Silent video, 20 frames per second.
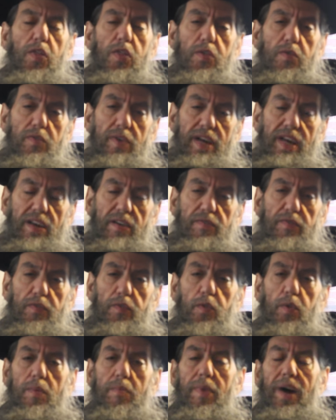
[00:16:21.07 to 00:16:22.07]
3
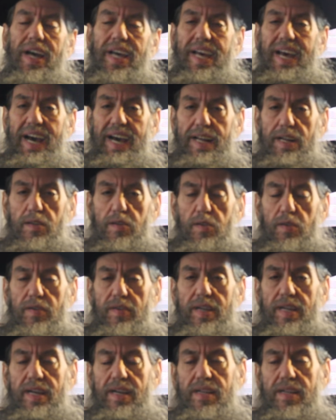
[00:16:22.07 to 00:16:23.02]
for my category,